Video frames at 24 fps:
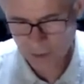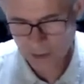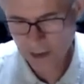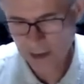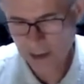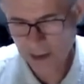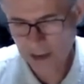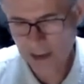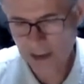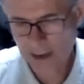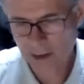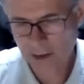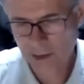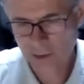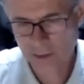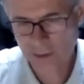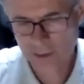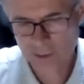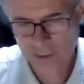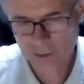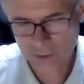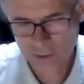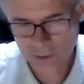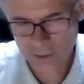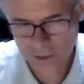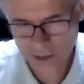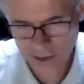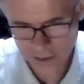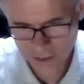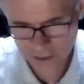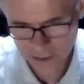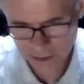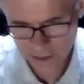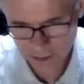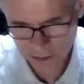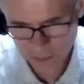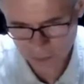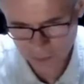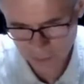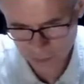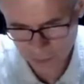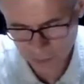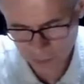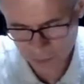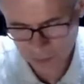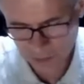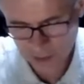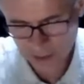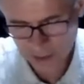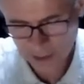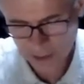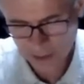allow this connection to